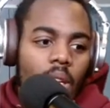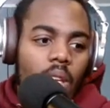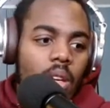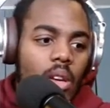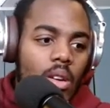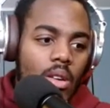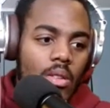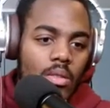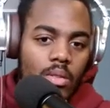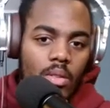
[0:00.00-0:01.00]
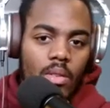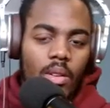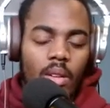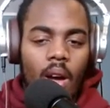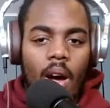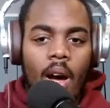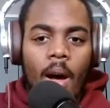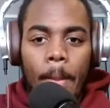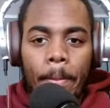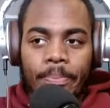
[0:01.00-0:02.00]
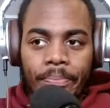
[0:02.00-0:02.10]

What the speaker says: years, um,